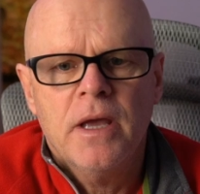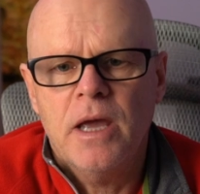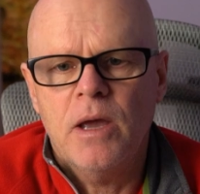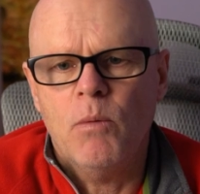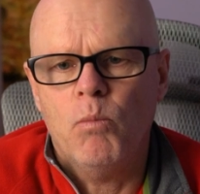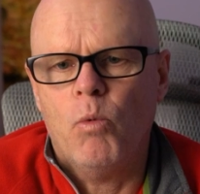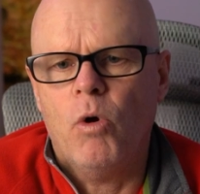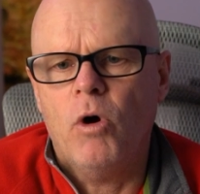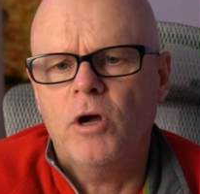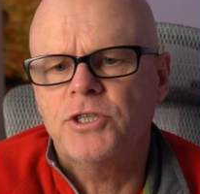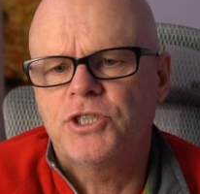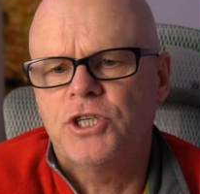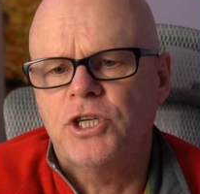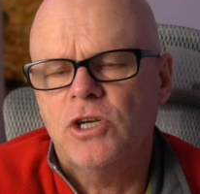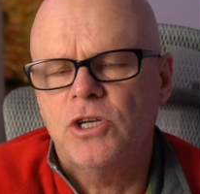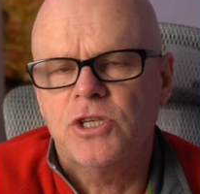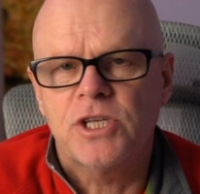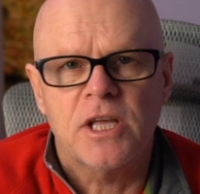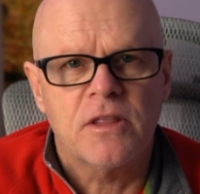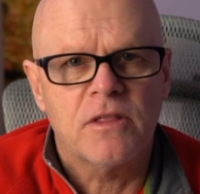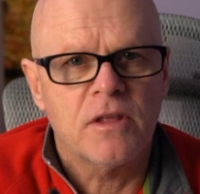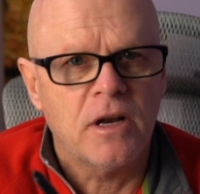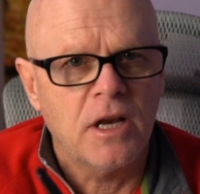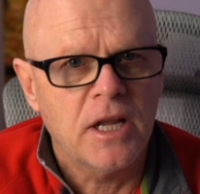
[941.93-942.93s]
It was
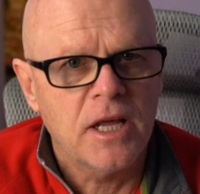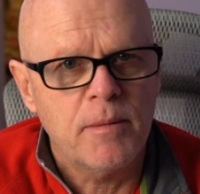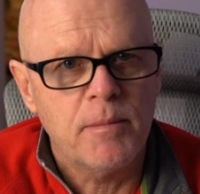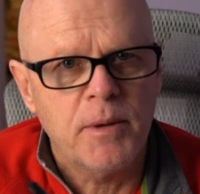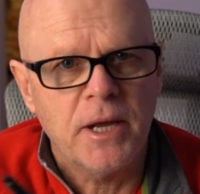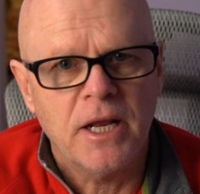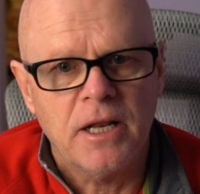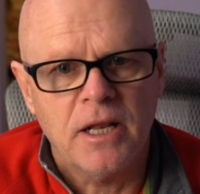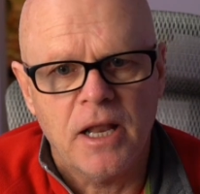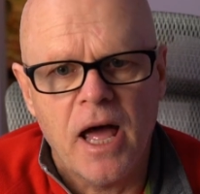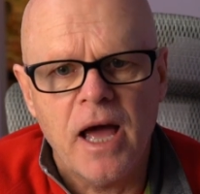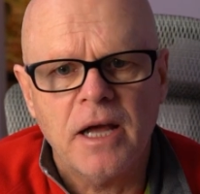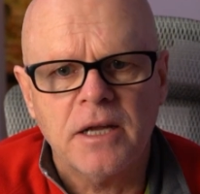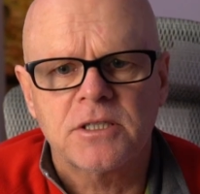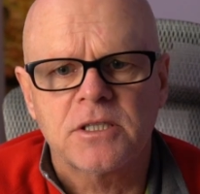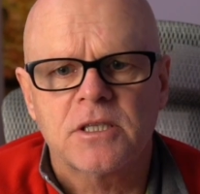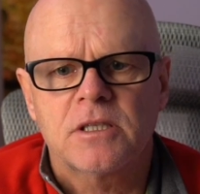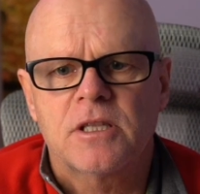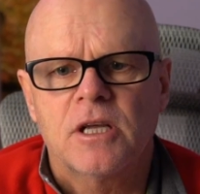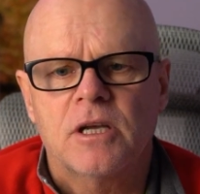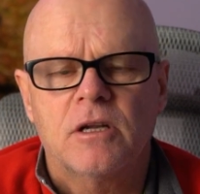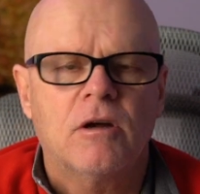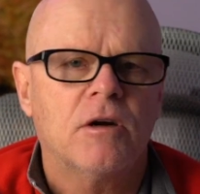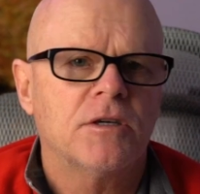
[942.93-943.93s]
using the Leeming
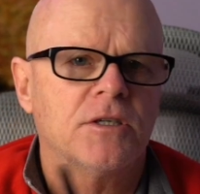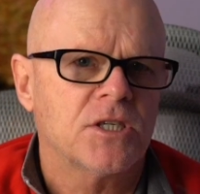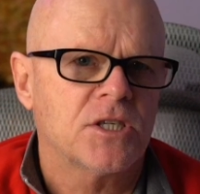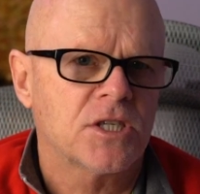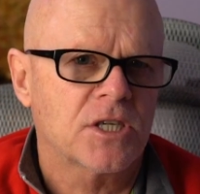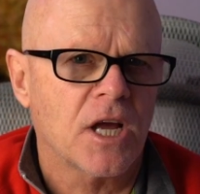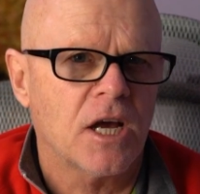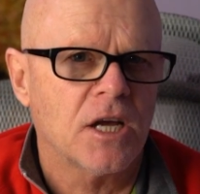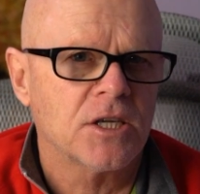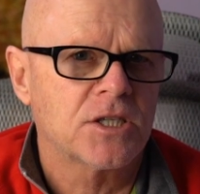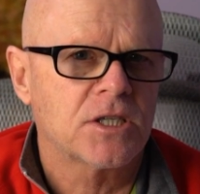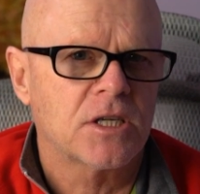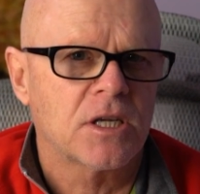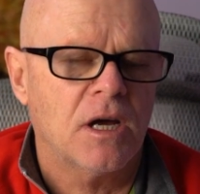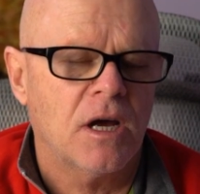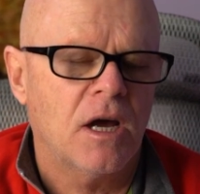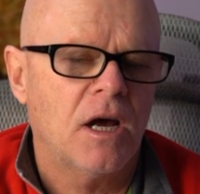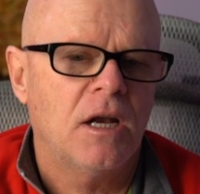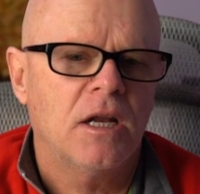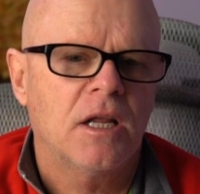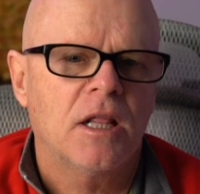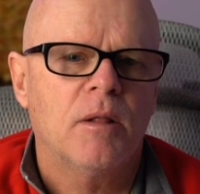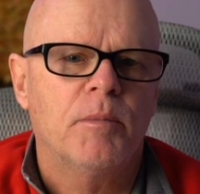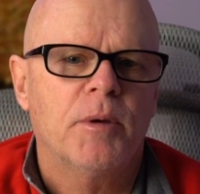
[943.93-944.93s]
LUT that I discussed
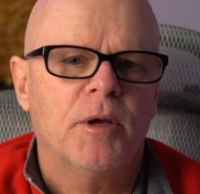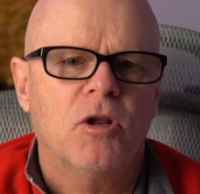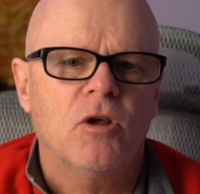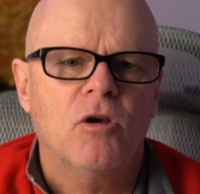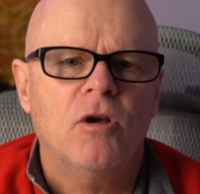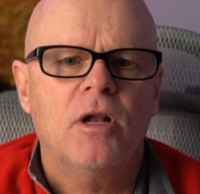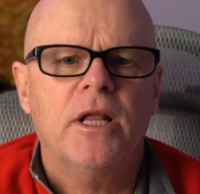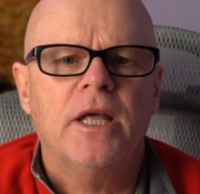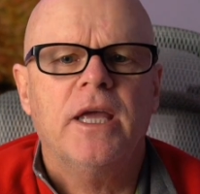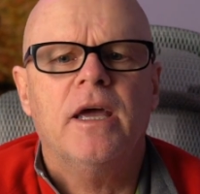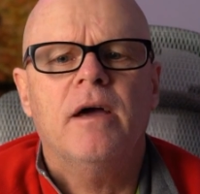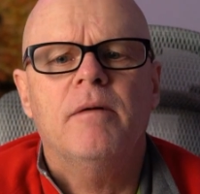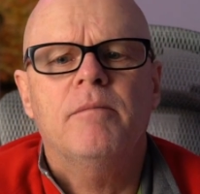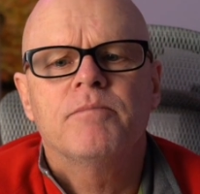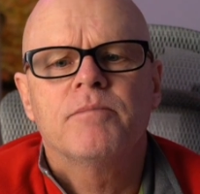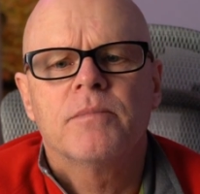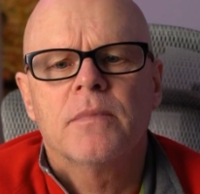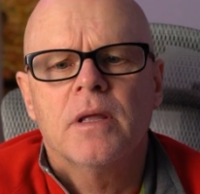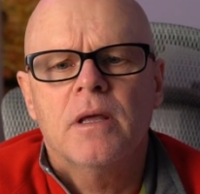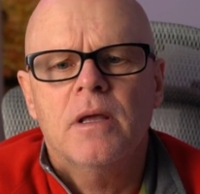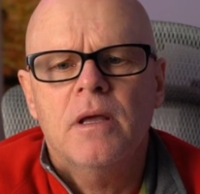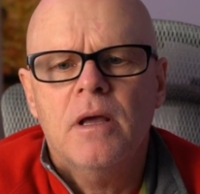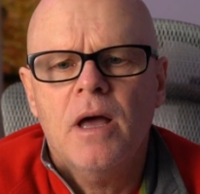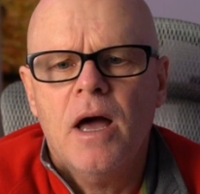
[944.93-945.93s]
a little bit earlier
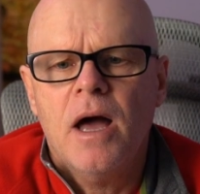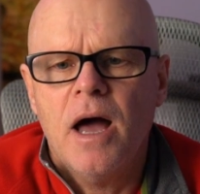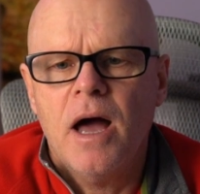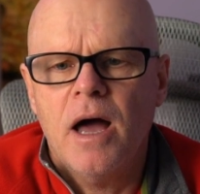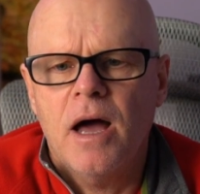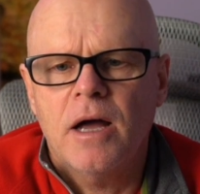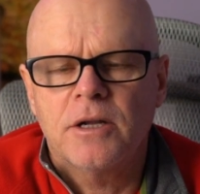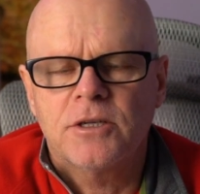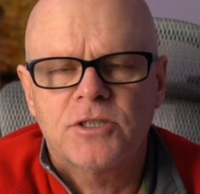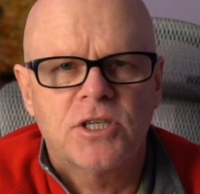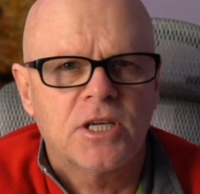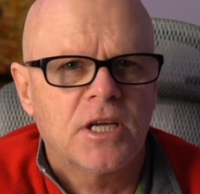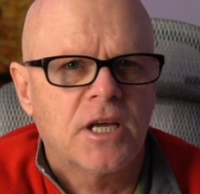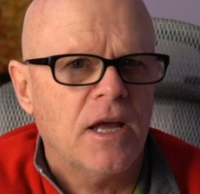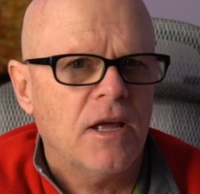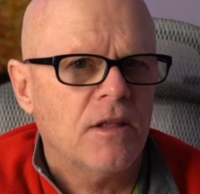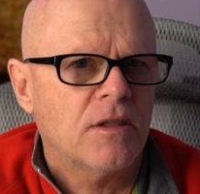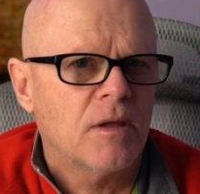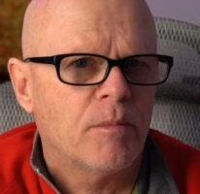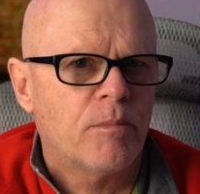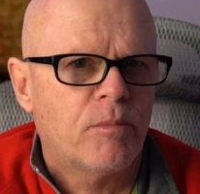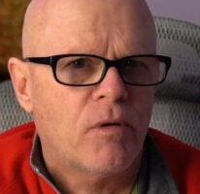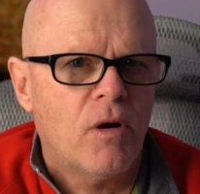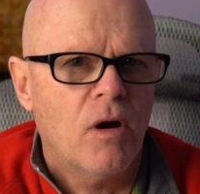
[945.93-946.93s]
uh, to
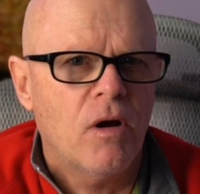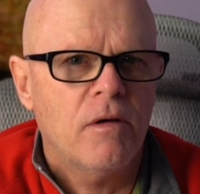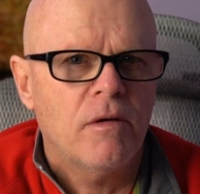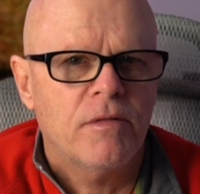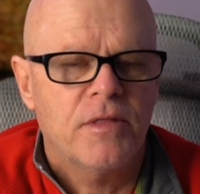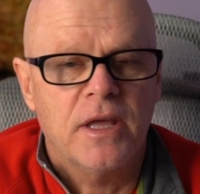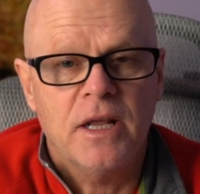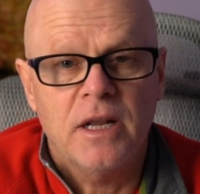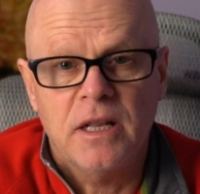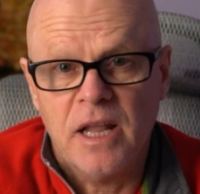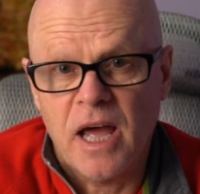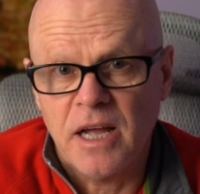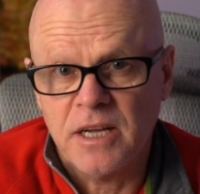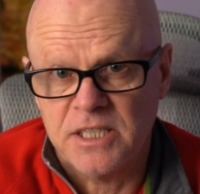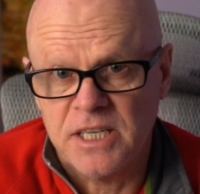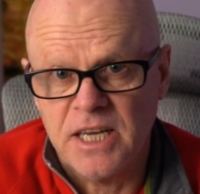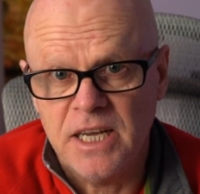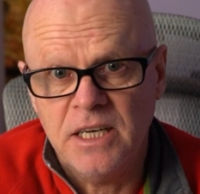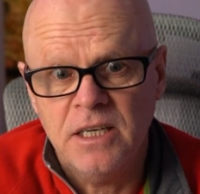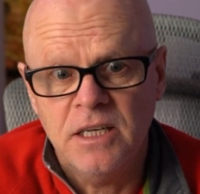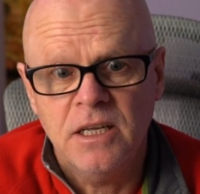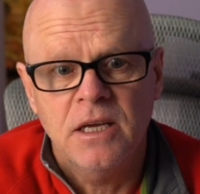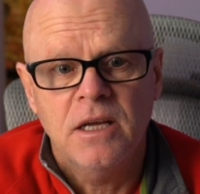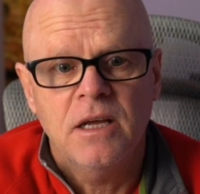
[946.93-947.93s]
get the, pro, the LUT
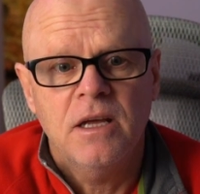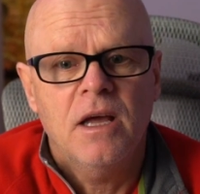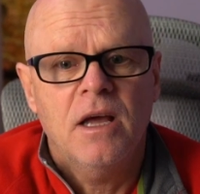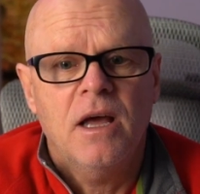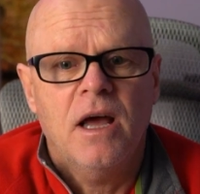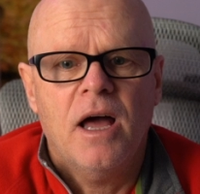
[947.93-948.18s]
in.